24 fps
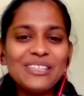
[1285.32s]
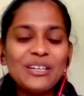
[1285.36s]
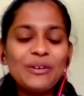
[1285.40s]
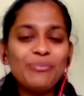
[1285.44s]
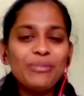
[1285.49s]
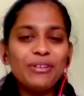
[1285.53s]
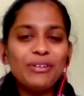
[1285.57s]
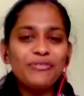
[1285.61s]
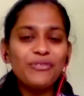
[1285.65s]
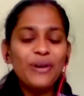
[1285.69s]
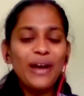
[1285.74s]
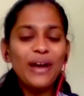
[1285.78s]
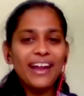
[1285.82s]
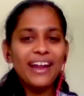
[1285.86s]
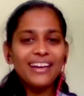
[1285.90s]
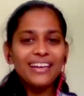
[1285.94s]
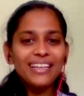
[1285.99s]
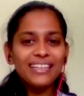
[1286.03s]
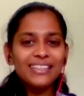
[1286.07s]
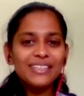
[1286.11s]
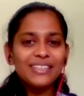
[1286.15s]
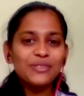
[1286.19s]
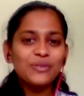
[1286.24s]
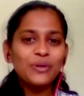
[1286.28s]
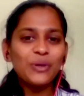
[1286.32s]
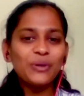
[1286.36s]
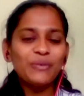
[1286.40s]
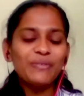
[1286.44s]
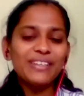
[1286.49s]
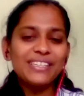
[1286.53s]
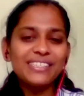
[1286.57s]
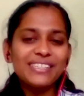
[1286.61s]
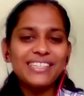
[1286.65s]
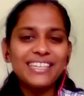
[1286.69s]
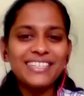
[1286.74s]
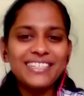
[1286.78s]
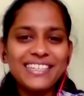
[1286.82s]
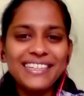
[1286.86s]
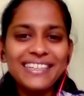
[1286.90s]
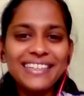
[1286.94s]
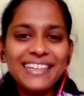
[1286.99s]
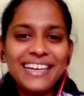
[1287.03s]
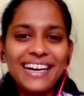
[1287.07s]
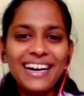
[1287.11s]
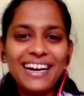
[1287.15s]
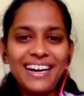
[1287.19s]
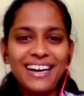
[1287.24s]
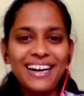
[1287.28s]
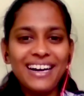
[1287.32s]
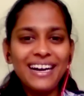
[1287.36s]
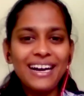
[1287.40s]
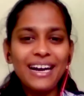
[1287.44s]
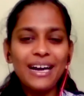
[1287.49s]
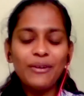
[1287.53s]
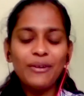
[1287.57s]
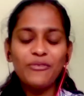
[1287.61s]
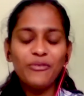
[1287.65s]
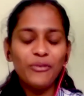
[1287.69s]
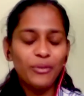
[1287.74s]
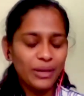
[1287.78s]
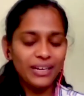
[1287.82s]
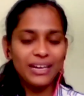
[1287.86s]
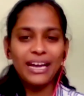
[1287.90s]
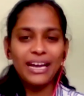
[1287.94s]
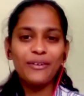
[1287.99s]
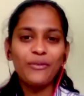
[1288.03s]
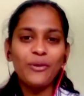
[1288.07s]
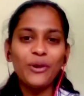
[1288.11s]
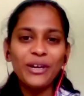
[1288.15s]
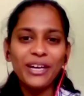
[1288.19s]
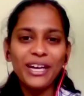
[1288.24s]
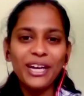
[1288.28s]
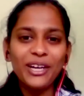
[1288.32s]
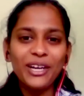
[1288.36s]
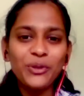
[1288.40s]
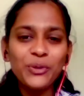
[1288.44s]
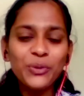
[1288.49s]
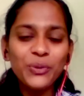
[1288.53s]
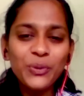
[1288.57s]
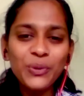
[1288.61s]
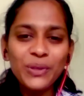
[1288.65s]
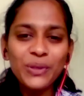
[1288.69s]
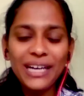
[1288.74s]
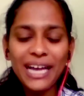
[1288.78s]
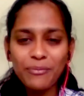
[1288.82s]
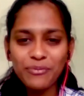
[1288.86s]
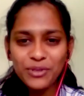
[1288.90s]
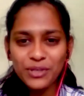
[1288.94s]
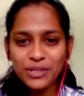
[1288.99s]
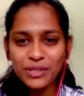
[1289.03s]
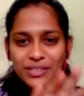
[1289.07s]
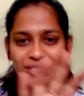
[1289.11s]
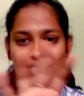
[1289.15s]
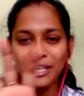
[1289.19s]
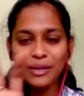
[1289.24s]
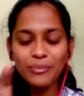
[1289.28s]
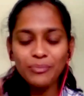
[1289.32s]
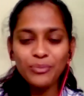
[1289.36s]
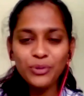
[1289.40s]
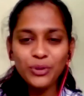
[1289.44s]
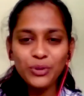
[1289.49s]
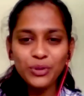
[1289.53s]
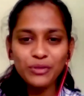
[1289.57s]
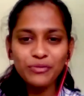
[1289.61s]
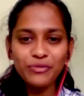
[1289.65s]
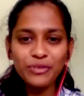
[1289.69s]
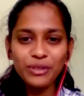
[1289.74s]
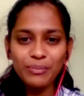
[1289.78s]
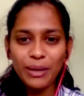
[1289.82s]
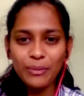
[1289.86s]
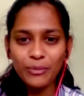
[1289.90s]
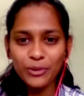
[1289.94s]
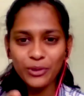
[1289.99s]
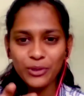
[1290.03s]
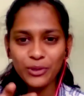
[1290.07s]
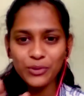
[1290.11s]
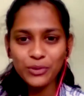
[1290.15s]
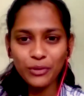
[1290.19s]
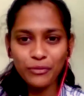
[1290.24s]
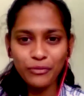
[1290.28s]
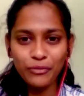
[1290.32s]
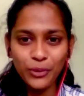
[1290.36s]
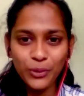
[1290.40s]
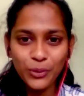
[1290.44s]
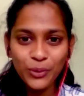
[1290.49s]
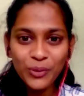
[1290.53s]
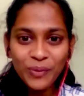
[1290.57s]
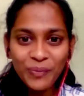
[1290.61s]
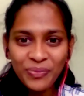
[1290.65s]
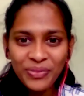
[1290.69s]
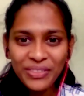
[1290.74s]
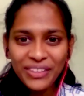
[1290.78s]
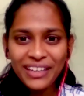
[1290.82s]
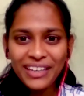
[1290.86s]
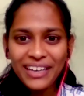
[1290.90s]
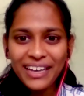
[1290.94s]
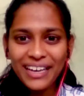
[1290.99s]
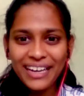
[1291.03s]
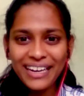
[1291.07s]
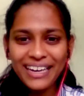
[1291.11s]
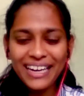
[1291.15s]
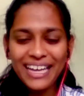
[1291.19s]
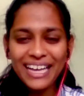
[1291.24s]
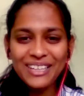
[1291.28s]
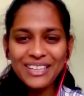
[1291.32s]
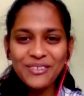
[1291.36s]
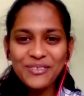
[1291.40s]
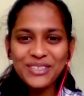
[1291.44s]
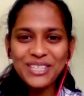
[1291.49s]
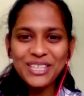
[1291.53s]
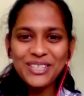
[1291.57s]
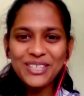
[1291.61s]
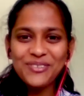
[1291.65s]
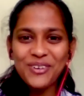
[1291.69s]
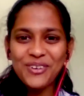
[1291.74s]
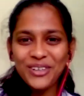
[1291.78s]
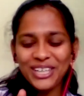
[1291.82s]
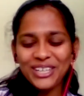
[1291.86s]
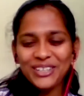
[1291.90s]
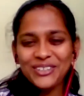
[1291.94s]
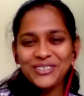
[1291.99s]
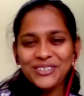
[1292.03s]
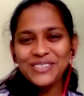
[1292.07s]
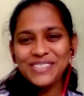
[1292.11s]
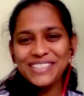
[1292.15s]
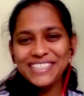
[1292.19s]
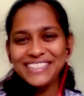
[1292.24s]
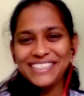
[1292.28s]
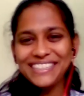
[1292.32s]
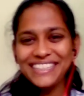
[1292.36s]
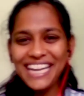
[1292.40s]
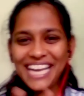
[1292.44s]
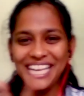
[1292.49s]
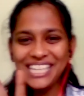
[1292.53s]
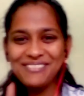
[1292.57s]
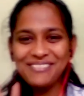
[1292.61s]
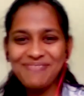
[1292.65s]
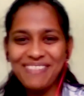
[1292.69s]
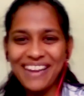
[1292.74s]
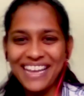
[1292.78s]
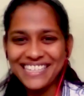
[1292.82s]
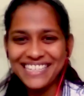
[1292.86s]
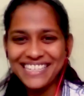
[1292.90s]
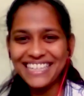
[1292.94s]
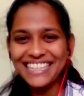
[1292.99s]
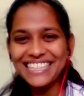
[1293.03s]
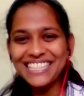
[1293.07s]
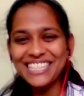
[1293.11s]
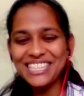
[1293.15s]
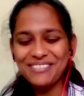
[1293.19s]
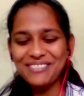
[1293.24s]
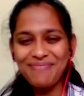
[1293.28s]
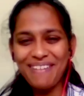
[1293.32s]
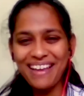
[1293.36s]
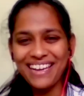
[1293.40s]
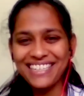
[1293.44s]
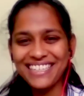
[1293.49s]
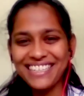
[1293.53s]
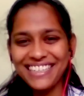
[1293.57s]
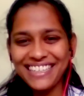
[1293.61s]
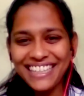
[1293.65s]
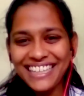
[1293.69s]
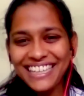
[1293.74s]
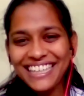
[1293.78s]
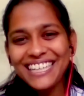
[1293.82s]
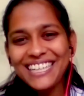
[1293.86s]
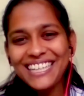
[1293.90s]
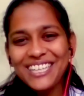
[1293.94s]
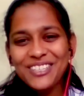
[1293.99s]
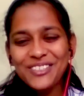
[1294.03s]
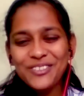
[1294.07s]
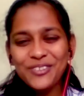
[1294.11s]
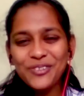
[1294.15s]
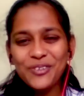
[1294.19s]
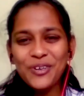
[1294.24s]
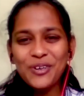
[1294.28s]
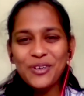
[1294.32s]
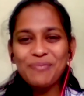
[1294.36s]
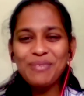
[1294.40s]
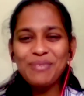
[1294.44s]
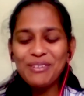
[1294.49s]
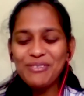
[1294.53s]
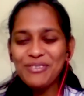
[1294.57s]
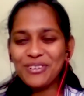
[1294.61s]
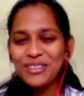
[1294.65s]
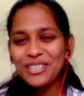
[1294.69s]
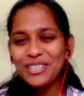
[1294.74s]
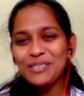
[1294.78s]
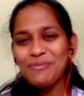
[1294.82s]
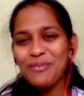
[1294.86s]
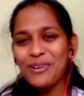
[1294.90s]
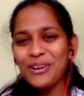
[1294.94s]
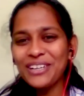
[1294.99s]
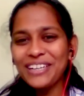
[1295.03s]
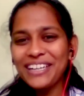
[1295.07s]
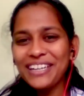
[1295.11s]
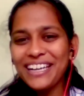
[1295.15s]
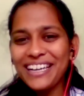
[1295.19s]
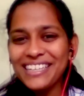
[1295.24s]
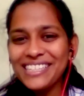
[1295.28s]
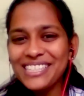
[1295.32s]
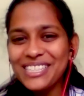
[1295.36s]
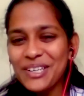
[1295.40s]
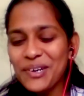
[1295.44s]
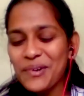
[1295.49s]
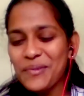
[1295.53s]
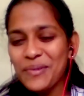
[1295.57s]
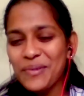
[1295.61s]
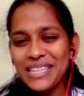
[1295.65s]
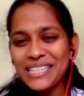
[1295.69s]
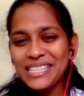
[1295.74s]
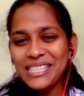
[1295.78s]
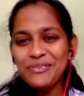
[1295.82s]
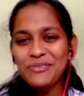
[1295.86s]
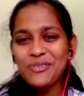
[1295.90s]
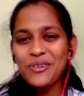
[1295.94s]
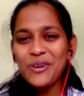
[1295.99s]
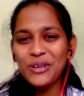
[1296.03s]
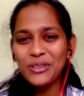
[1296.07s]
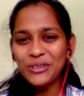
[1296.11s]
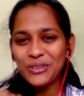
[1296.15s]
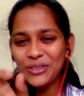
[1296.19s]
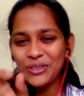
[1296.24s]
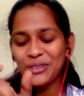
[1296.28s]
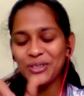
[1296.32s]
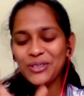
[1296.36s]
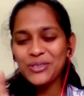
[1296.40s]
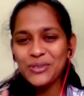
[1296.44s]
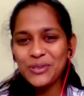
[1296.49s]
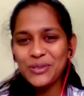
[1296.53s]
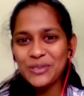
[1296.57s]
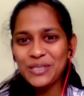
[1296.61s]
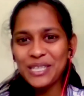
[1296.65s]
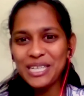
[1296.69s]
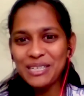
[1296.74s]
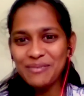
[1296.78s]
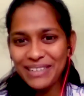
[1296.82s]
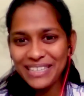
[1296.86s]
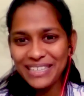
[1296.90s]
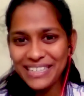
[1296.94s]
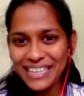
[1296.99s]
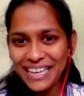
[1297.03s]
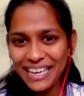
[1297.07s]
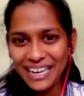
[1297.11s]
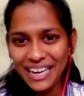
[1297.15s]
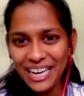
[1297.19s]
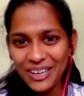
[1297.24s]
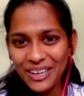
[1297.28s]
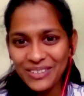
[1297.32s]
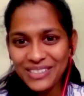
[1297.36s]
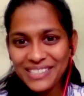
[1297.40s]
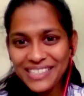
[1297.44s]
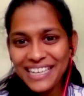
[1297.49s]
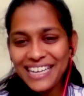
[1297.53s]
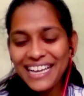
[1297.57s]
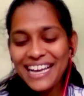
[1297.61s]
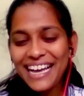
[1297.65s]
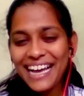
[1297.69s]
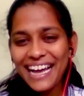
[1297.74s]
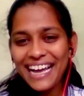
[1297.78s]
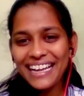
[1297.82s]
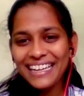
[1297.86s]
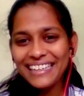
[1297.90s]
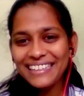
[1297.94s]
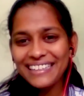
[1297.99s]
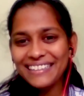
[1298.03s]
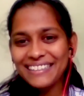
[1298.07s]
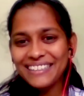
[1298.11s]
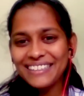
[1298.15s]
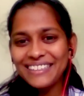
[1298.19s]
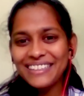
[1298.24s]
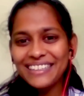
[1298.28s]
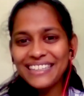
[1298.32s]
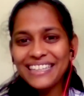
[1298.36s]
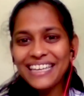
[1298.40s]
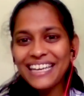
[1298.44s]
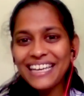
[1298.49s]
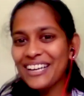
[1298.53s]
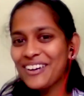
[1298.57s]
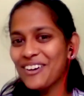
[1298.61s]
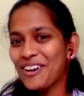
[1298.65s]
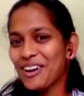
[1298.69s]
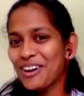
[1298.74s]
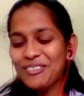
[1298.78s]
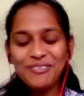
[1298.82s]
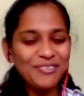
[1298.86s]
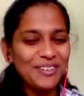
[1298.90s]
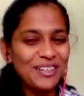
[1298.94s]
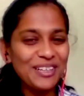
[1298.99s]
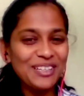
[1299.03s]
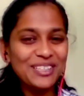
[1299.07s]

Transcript: sir, before ending this conversation, I wanted to capture some beautiful memories of you. And I just wanted to see your expression, especially. So before this podcast, once I've gone through your social media accounts, and really I got